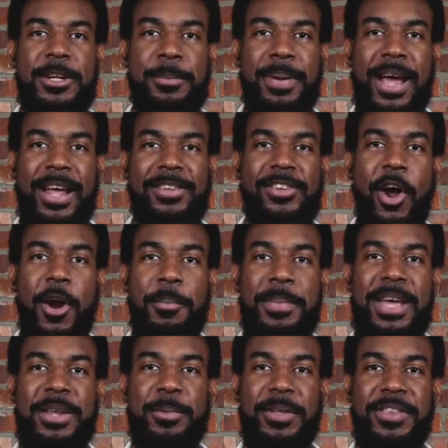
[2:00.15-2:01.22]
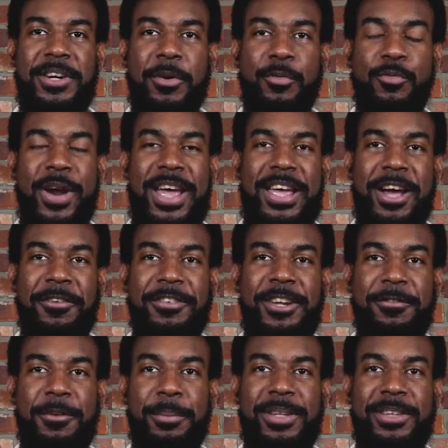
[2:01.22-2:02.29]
ear pads are made with an array of different